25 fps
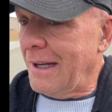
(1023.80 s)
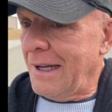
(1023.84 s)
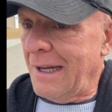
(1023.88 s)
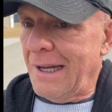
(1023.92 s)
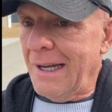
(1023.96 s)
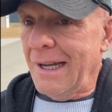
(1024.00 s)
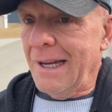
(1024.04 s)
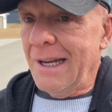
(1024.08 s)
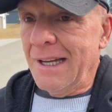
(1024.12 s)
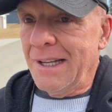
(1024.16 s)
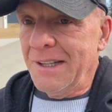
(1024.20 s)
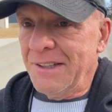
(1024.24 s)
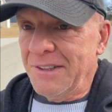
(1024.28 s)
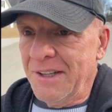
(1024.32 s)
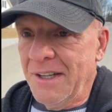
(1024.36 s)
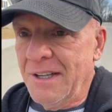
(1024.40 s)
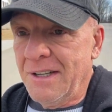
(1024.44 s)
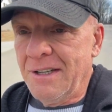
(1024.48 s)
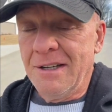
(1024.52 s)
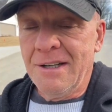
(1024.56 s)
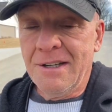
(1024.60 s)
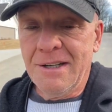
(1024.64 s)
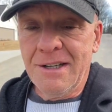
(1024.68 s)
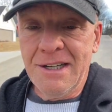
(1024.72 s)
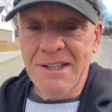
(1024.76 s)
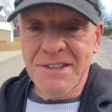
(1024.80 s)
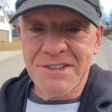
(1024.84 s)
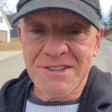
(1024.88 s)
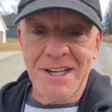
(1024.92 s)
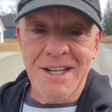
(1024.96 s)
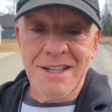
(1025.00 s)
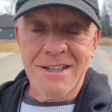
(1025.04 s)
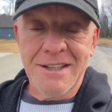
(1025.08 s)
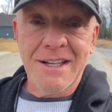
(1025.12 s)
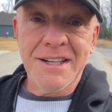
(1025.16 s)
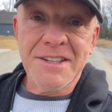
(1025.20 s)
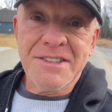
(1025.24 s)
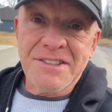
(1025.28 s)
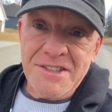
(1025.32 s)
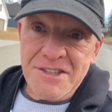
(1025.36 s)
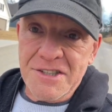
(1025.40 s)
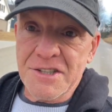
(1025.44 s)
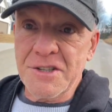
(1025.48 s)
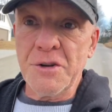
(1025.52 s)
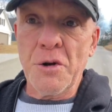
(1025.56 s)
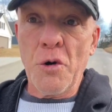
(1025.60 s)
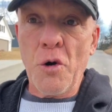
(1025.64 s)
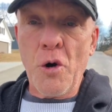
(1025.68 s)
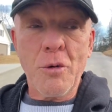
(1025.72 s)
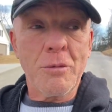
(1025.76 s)
And he said this is
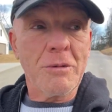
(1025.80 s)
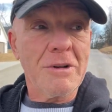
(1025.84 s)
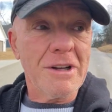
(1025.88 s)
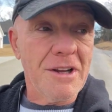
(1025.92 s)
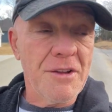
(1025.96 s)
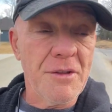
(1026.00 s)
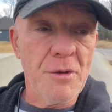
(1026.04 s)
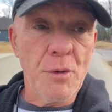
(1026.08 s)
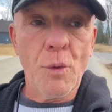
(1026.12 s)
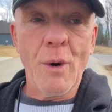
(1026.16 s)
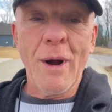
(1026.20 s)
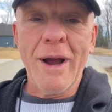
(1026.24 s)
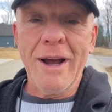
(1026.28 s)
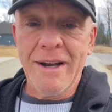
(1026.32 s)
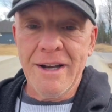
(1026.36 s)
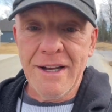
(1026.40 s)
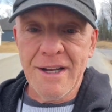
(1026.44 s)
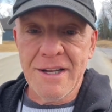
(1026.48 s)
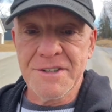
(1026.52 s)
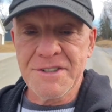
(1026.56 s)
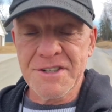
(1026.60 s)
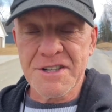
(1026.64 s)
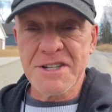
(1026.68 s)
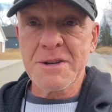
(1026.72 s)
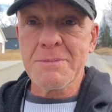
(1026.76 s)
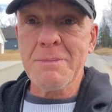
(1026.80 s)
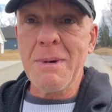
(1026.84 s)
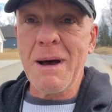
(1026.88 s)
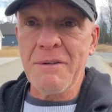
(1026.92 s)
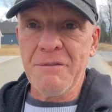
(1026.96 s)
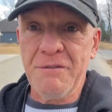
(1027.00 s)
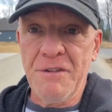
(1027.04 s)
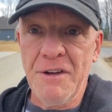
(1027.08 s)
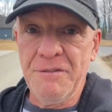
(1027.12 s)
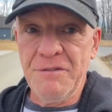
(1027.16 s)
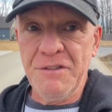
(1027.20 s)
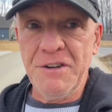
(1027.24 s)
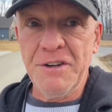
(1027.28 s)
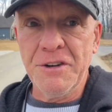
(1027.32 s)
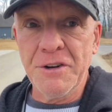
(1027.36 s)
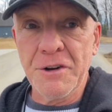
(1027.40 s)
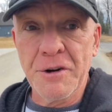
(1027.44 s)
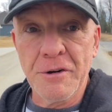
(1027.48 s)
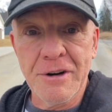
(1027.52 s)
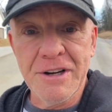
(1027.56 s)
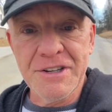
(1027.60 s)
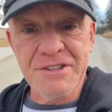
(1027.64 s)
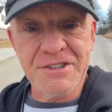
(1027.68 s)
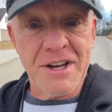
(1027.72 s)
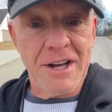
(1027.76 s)
normally the way it is. It's about 50
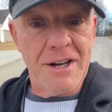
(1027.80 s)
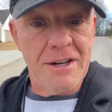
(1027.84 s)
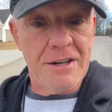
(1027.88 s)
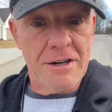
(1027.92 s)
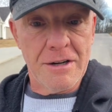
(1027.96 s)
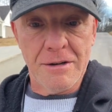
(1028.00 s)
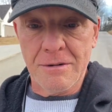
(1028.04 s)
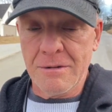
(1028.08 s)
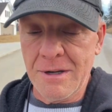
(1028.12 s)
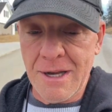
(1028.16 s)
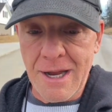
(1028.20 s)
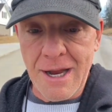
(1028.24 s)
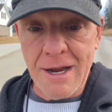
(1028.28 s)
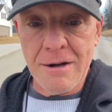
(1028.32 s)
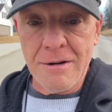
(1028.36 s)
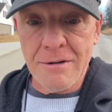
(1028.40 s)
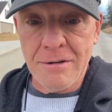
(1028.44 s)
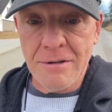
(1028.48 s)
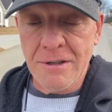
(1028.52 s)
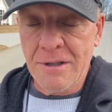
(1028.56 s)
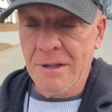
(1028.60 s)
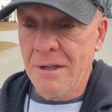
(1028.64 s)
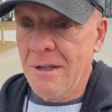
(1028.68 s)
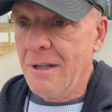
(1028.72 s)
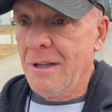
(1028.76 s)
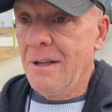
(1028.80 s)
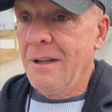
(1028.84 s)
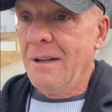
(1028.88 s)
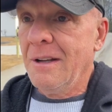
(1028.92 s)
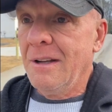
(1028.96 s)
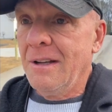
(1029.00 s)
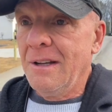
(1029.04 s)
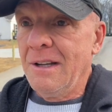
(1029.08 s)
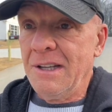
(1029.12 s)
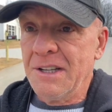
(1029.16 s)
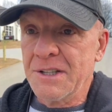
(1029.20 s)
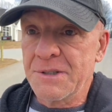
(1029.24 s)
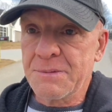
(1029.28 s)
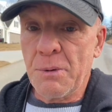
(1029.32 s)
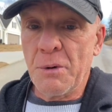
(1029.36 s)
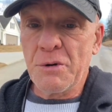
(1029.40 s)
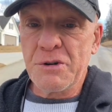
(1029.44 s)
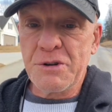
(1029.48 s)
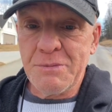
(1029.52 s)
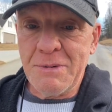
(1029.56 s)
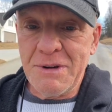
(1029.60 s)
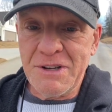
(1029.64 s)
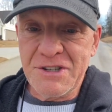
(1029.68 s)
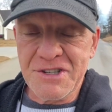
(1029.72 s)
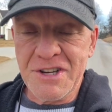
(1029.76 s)
degrees out here now. It's supposed
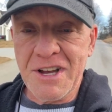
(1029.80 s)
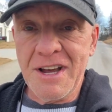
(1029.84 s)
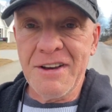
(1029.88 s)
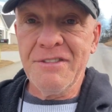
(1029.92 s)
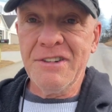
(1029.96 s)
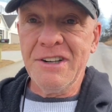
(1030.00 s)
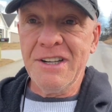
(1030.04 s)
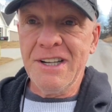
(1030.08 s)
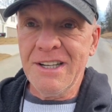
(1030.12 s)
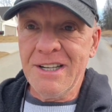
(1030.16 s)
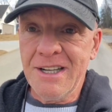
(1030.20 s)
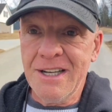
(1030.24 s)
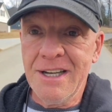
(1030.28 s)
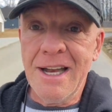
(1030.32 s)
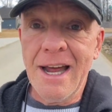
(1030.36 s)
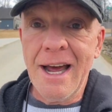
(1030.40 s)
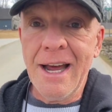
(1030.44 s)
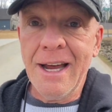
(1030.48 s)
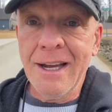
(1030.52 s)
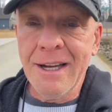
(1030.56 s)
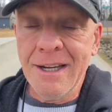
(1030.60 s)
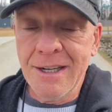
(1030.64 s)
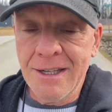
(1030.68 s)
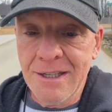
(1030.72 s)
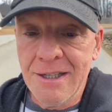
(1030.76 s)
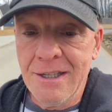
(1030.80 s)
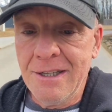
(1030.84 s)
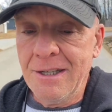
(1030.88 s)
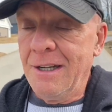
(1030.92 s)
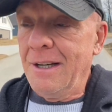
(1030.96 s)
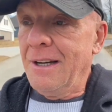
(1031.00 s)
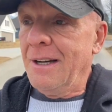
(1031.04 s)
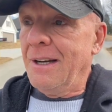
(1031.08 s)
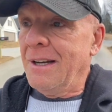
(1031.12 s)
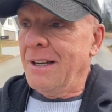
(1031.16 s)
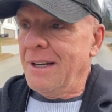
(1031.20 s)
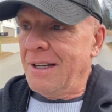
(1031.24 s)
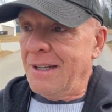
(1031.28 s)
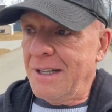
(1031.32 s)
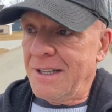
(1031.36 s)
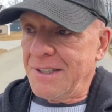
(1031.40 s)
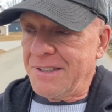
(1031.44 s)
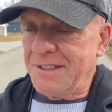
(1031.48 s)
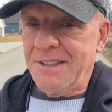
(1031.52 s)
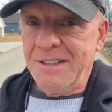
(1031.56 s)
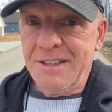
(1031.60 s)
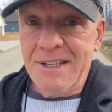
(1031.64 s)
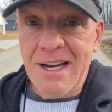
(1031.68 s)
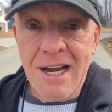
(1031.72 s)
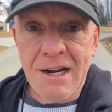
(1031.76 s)
to be 70 today. And I
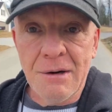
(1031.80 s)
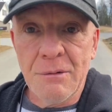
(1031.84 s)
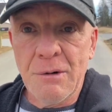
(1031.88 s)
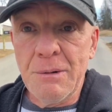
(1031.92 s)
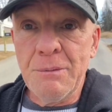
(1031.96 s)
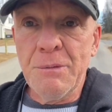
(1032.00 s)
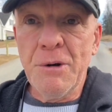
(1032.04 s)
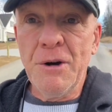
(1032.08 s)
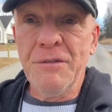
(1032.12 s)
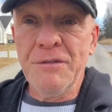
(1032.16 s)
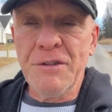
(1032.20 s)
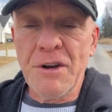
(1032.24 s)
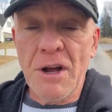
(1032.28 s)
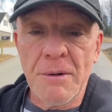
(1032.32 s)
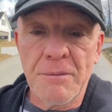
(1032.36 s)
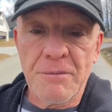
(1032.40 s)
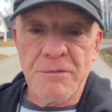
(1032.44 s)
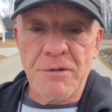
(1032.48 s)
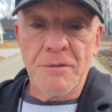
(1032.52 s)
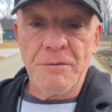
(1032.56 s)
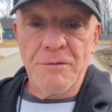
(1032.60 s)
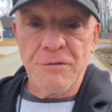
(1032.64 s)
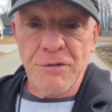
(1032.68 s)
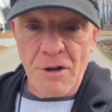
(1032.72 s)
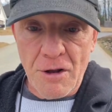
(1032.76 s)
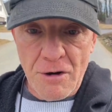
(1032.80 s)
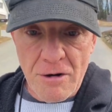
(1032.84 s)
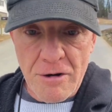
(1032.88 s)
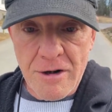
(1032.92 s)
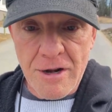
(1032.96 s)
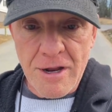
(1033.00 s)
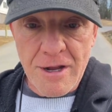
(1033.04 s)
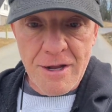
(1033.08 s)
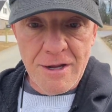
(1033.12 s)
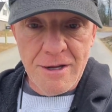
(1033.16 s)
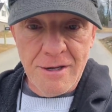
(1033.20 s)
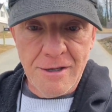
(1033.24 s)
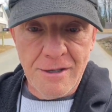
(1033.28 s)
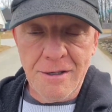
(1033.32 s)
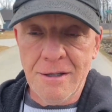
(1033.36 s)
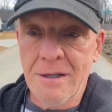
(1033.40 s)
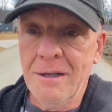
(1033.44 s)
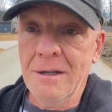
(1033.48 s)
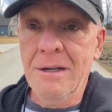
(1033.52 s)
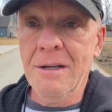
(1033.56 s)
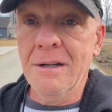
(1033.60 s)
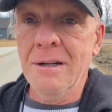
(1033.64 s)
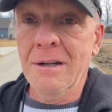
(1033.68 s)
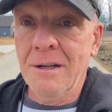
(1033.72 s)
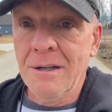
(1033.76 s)
said, yeah, we moved up from Florida.
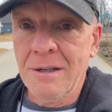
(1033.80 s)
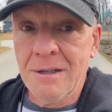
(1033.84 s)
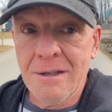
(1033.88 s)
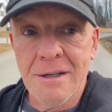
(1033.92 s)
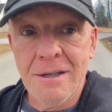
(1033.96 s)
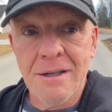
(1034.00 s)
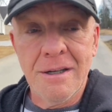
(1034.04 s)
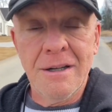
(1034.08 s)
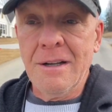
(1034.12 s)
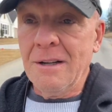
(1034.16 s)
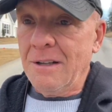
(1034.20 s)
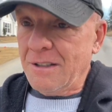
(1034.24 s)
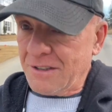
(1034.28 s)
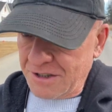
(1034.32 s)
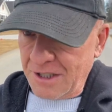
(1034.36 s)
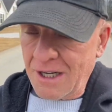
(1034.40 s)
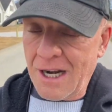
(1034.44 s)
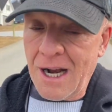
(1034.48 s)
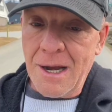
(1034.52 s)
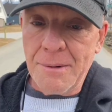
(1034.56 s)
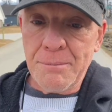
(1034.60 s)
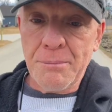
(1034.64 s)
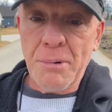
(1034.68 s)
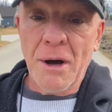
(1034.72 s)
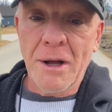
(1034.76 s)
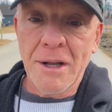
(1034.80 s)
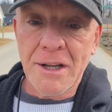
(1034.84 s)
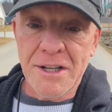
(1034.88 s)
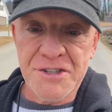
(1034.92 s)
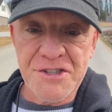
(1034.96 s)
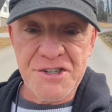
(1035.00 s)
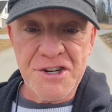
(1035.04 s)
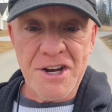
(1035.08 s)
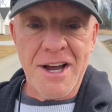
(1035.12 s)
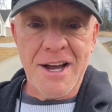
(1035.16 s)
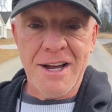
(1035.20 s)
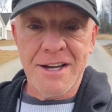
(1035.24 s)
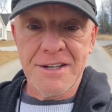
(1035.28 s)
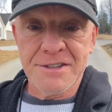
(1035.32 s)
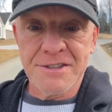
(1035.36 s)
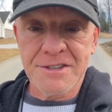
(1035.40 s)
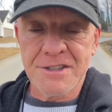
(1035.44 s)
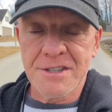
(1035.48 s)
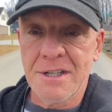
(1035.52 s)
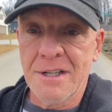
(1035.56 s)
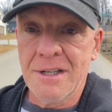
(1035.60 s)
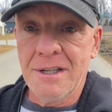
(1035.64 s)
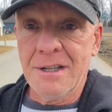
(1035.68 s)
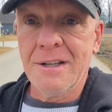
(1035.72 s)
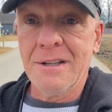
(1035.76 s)
Said, I apologize
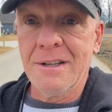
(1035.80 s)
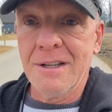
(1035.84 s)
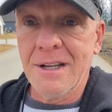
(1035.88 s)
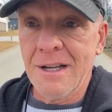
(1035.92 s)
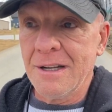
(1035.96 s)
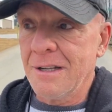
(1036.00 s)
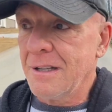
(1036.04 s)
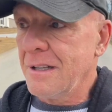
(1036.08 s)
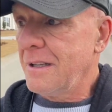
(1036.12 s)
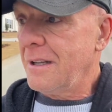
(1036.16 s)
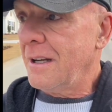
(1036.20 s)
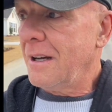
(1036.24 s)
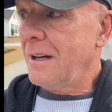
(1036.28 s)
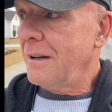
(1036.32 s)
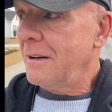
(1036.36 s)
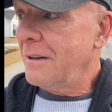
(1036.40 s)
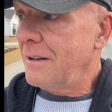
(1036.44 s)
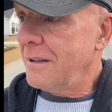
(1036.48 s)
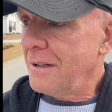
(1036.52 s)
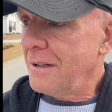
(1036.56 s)
that